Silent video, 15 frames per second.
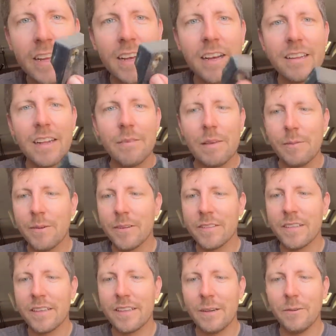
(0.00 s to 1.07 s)
A lot of people have
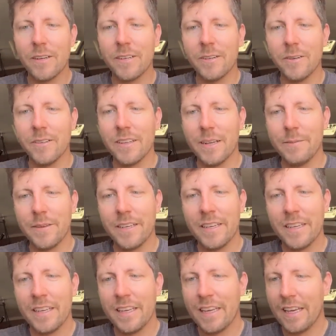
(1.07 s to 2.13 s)
said they wouldn't hold up,
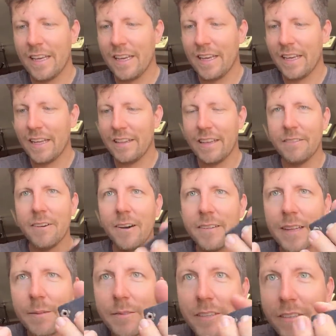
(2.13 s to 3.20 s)
and they've held
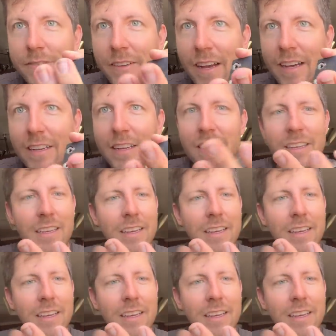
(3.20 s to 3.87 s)
up just fine.